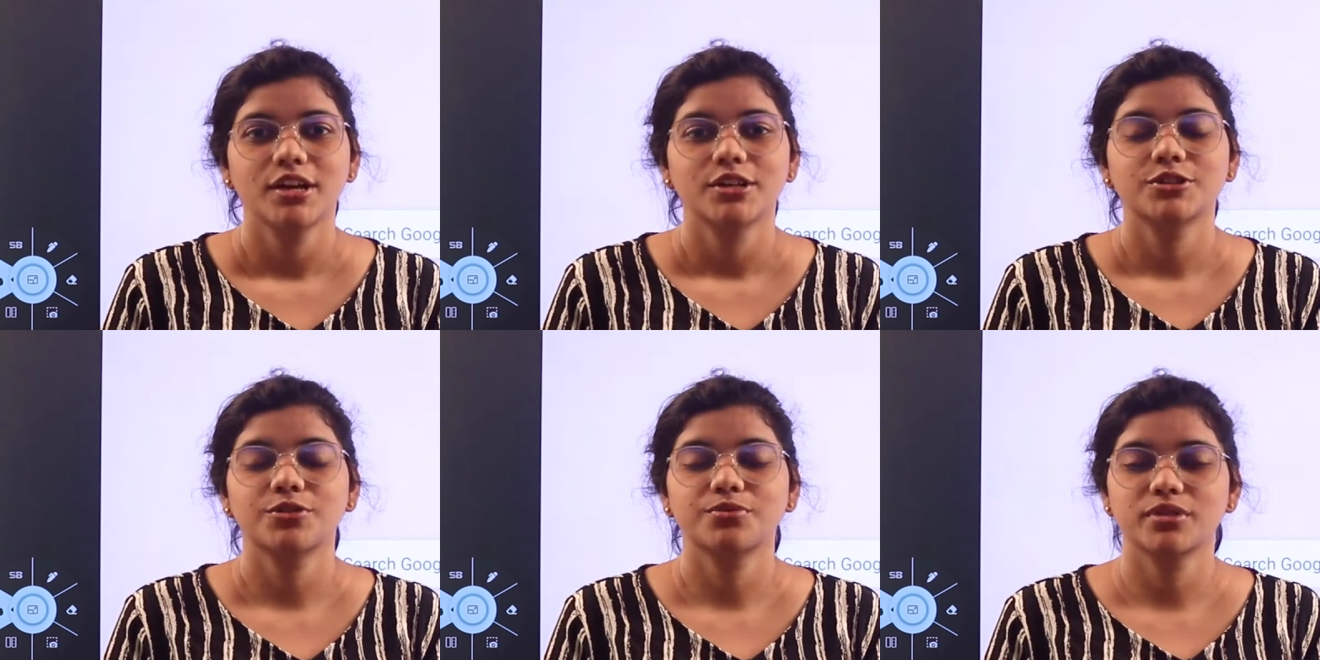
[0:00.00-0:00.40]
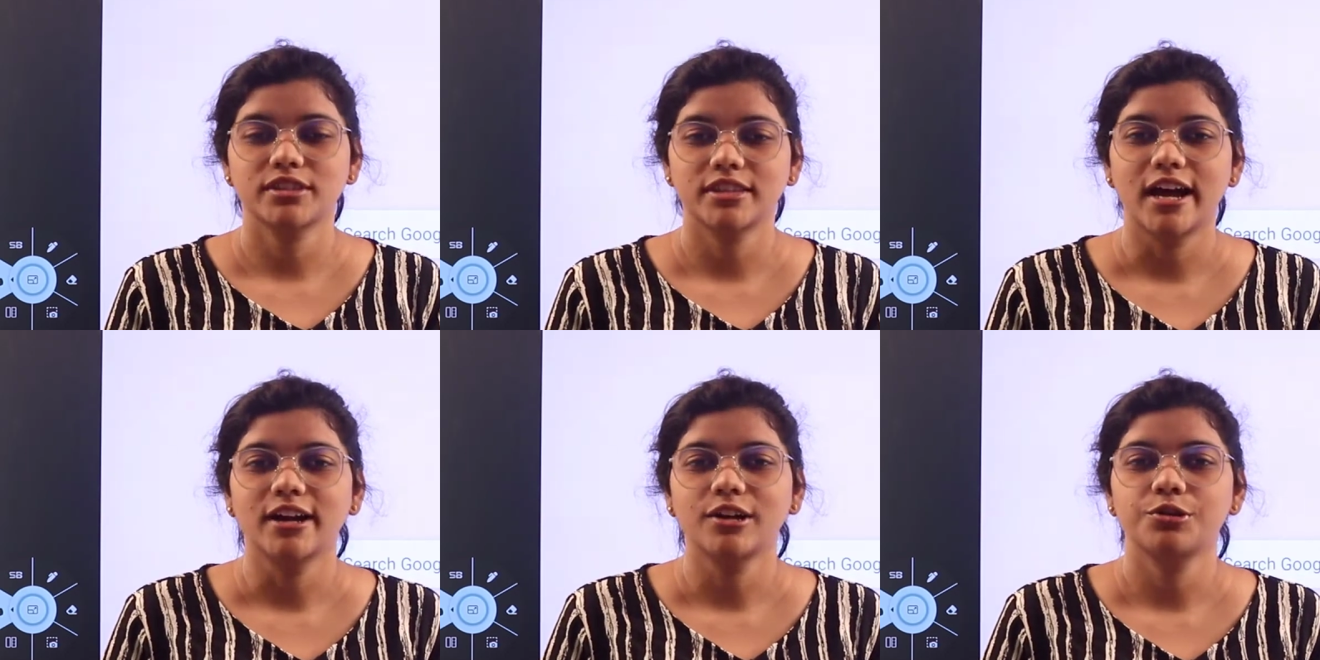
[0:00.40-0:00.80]
So
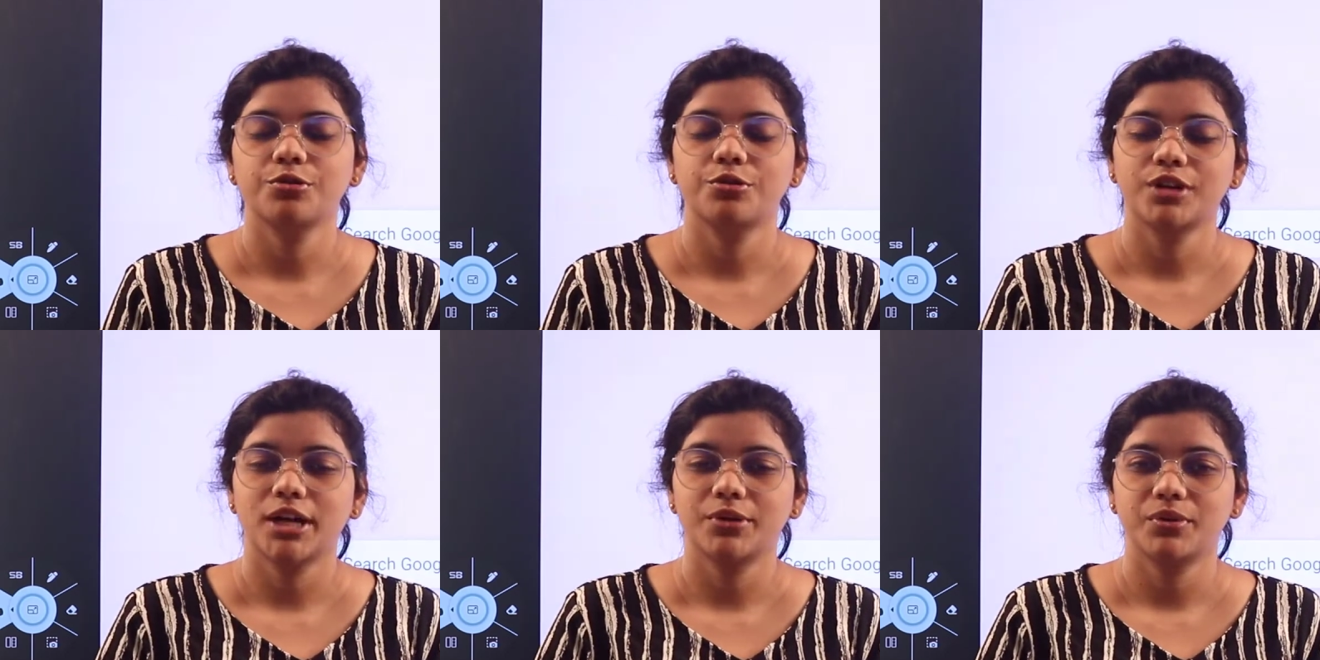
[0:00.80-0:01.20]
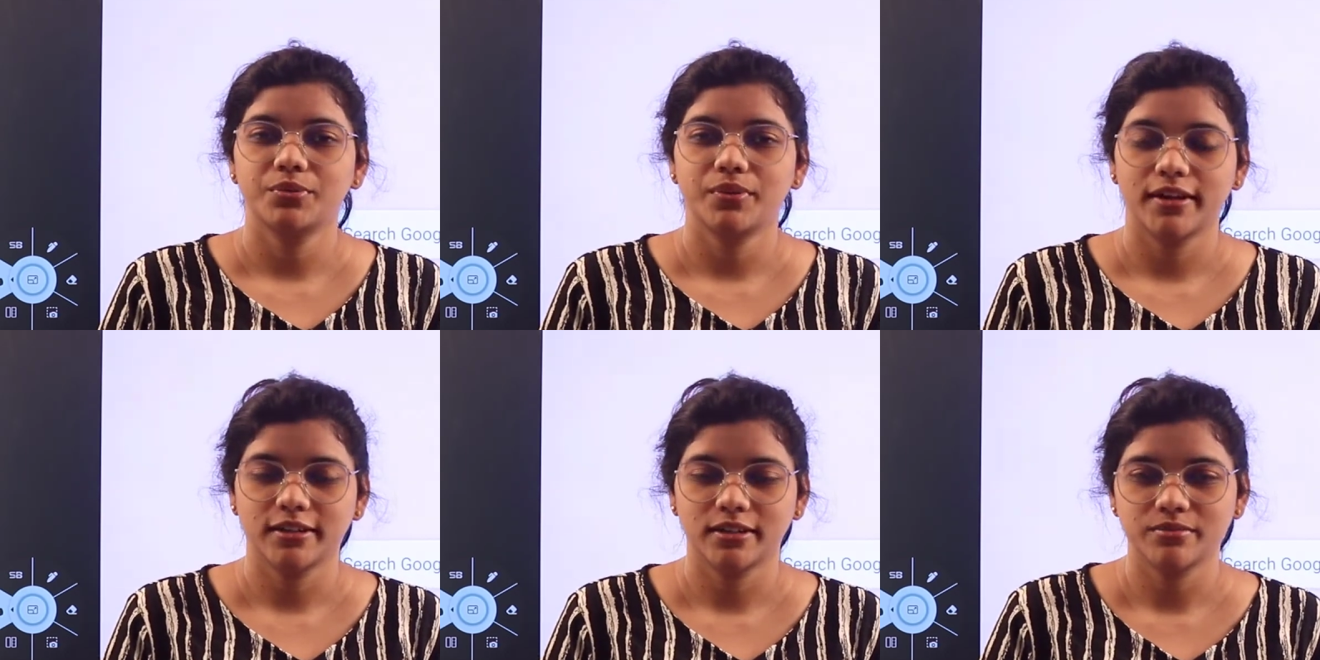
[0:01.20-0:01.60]
with that note, I would
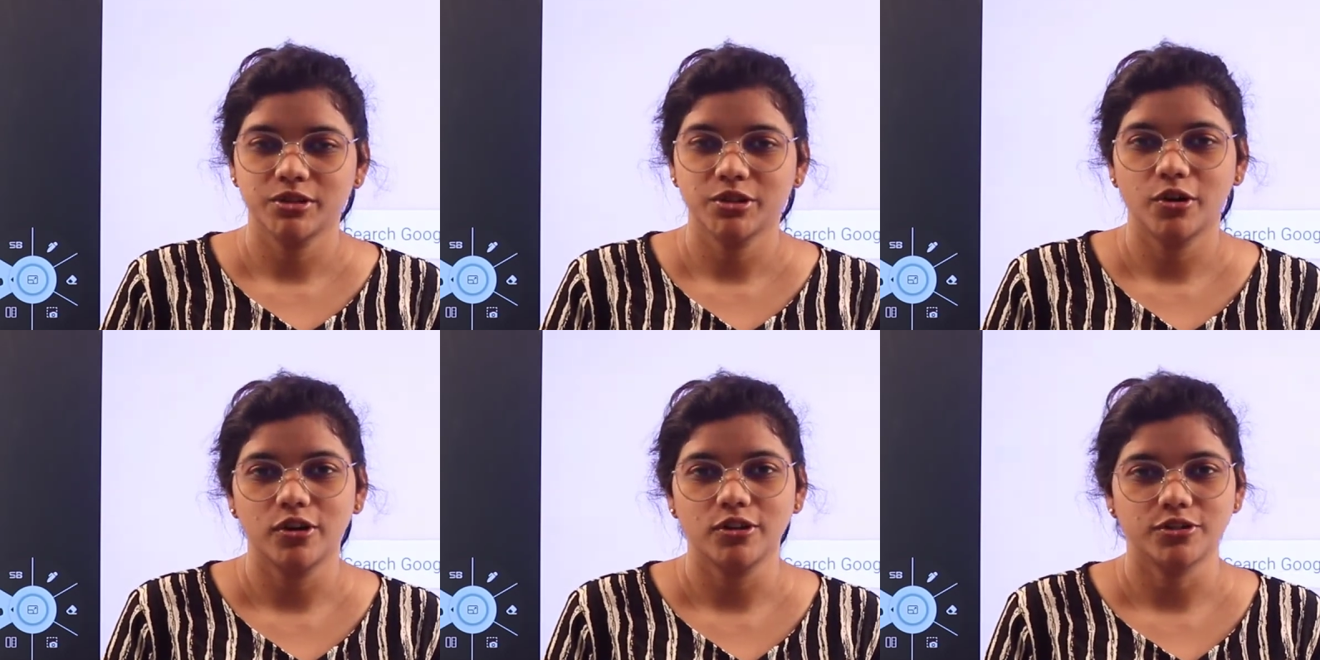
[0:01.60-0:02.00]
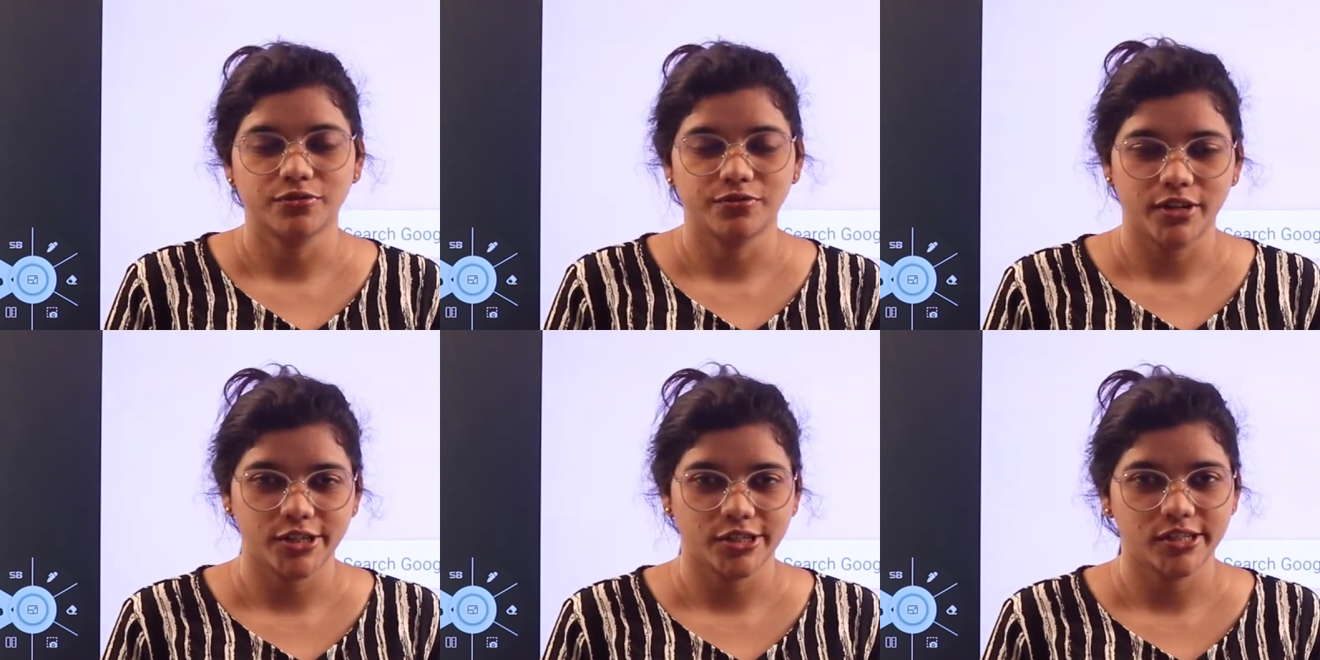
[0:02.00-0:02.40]
welcome you all to
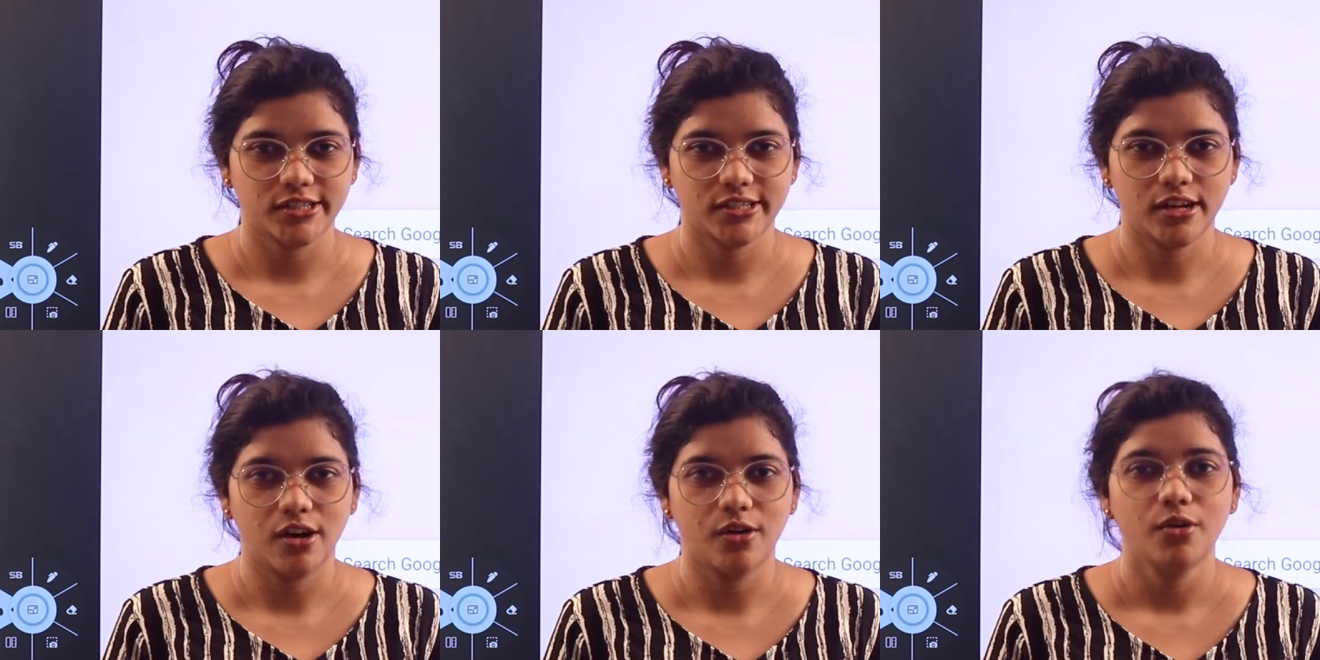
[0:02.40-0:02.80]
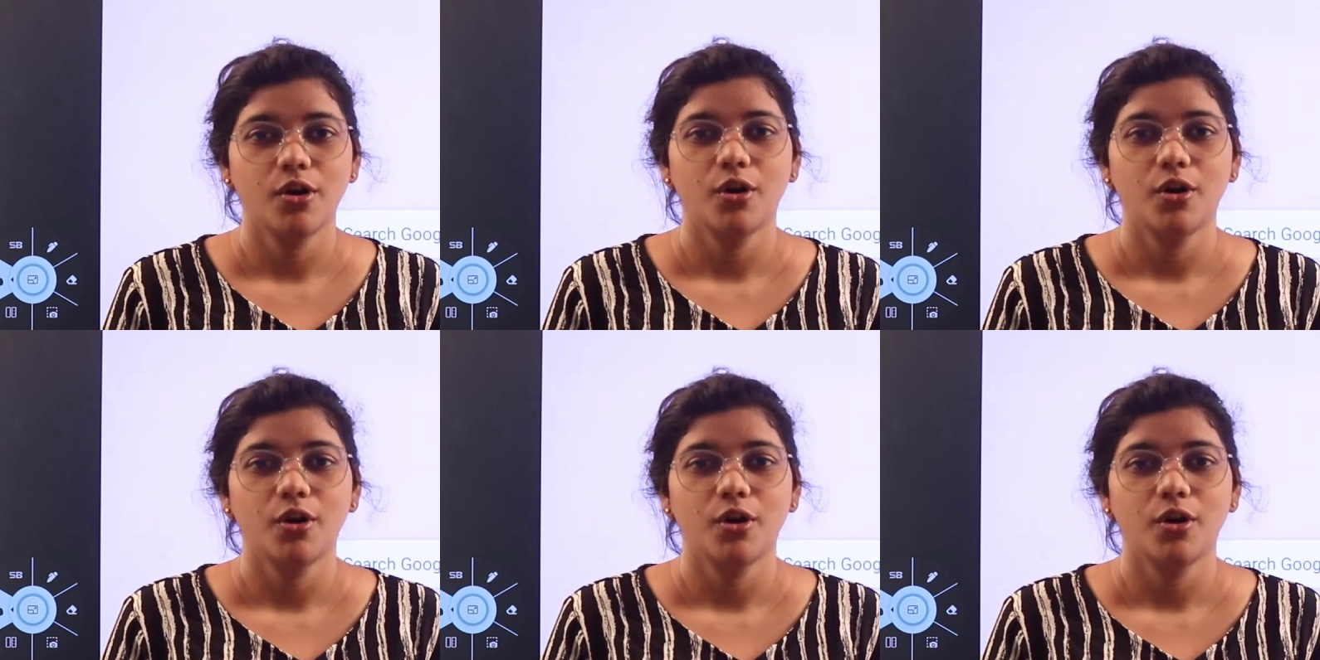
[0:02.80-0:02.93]
Freshers Now,